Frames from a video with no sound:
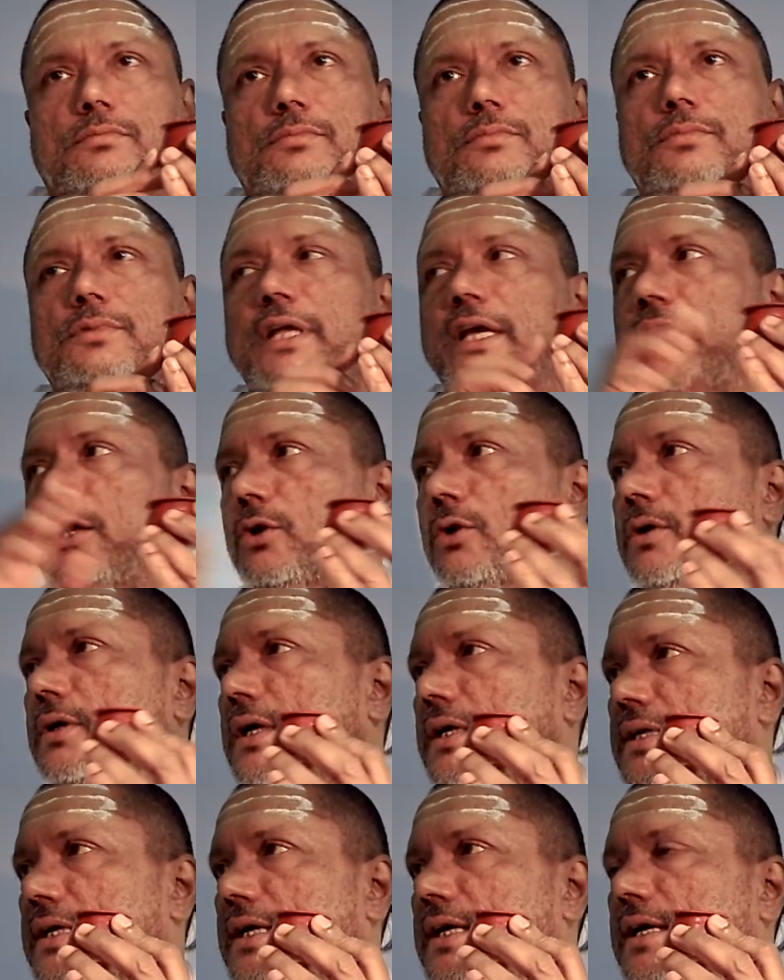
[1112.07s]
Neelo
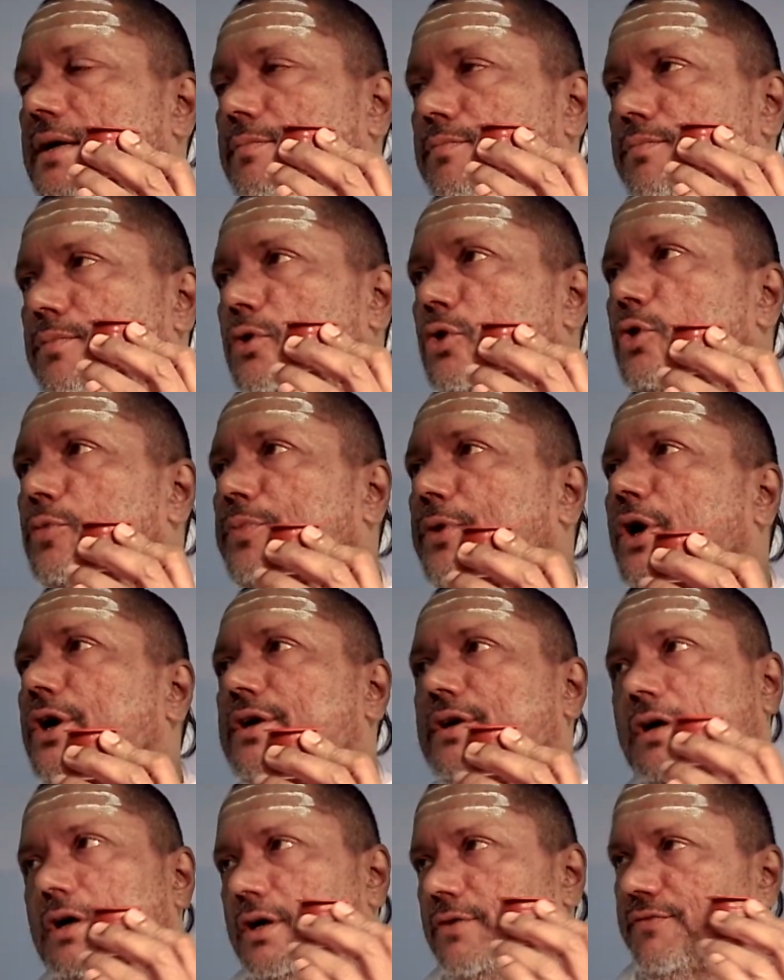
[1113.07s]
Gataha, blue pot,
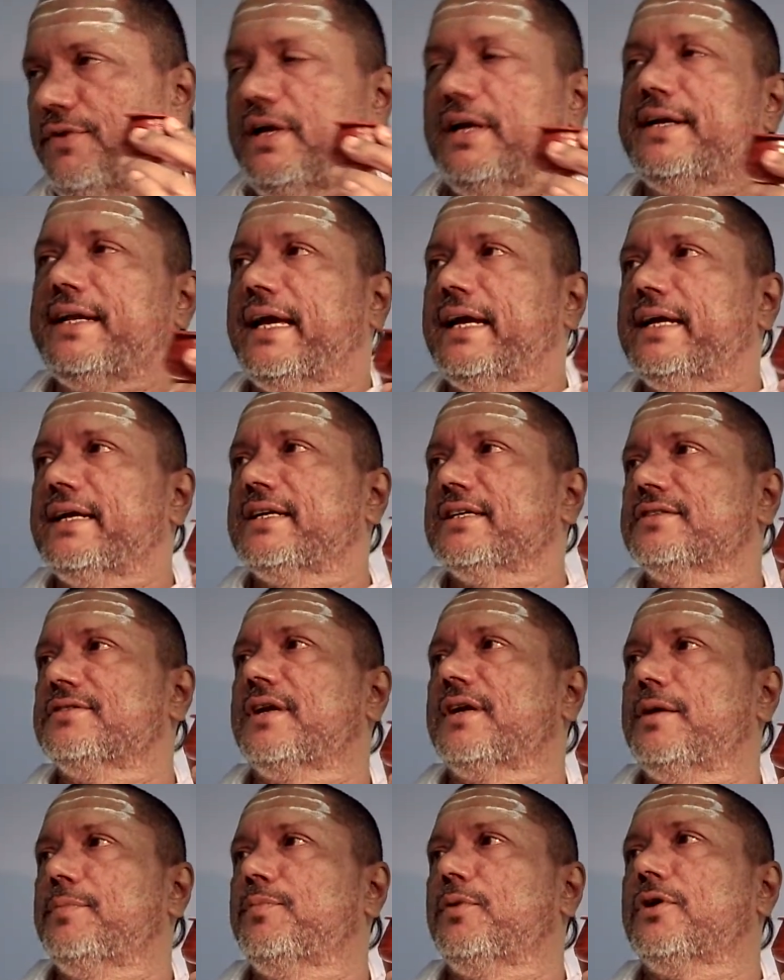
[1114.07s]
or we'll take it as
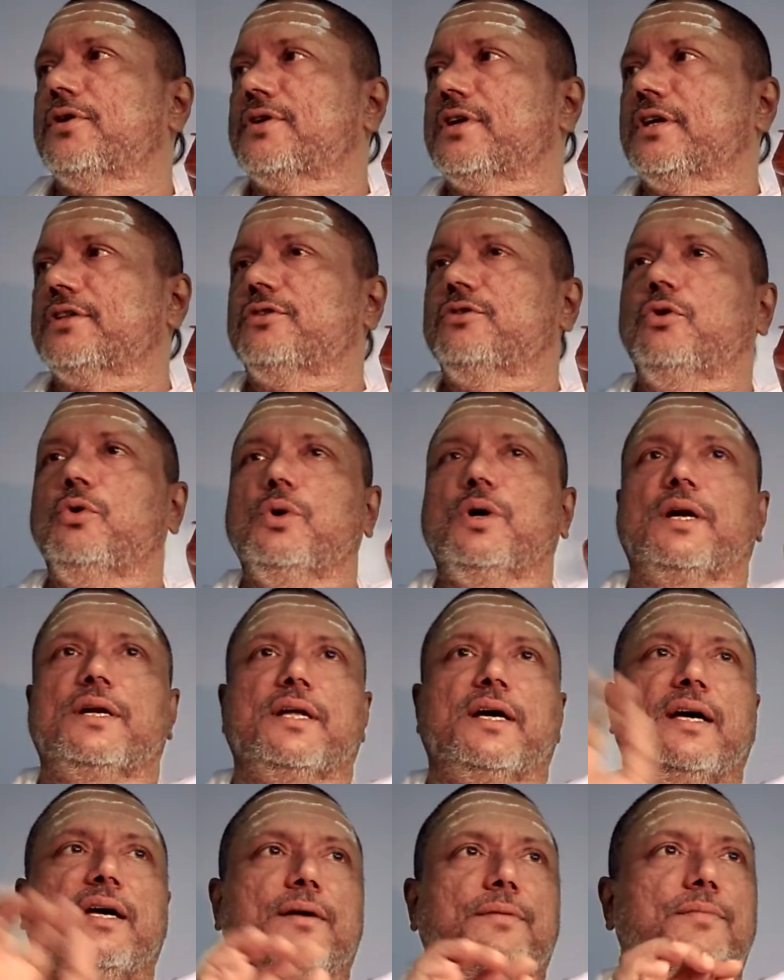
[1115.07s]
red pot, Rakto
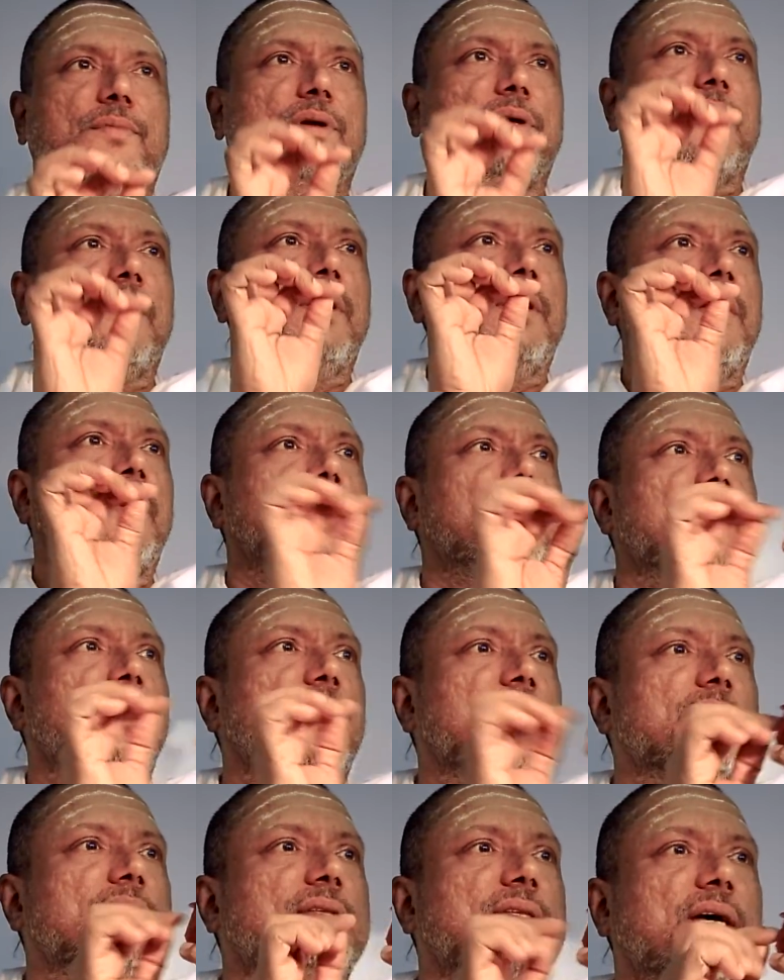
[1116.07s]
Gataha.
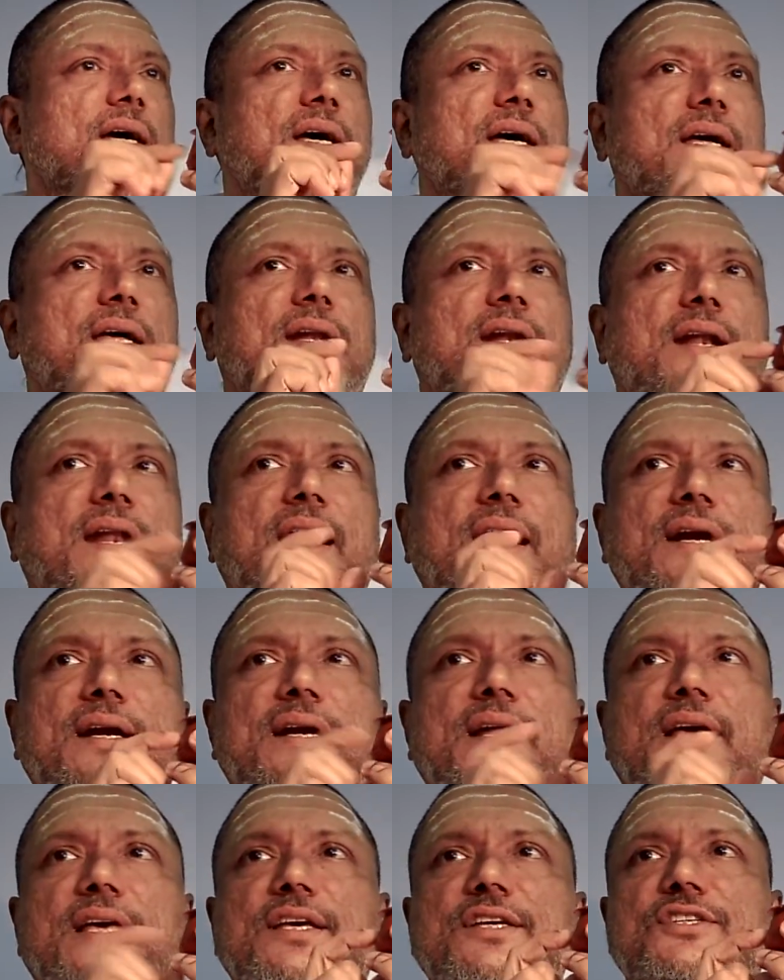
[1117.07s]
Rakta, red
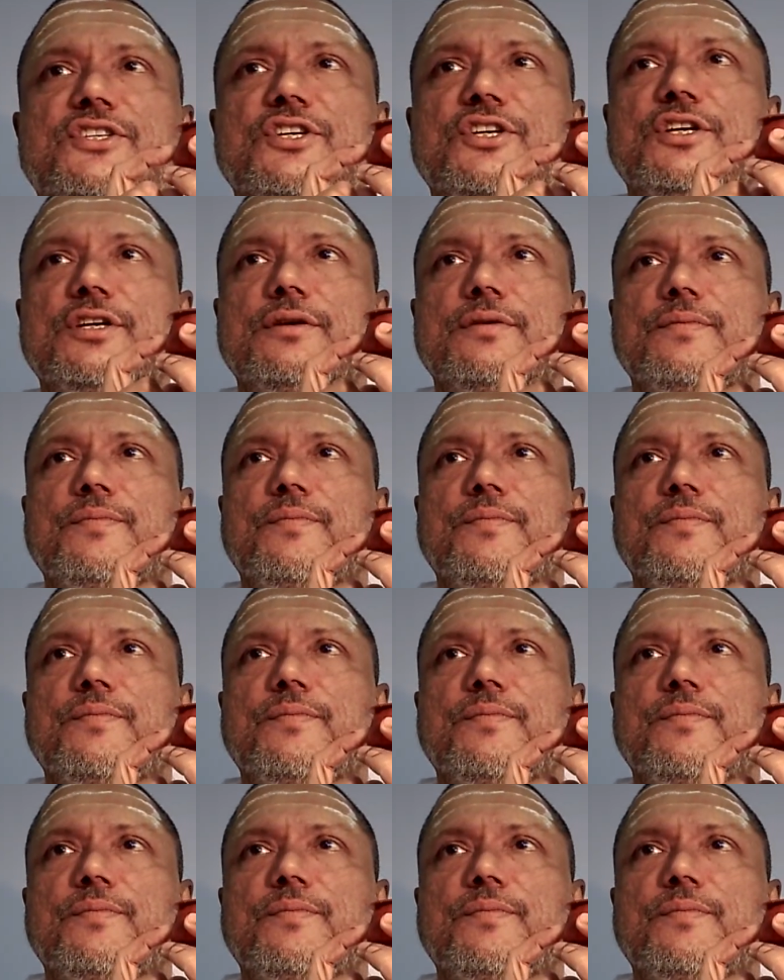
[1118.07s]
is a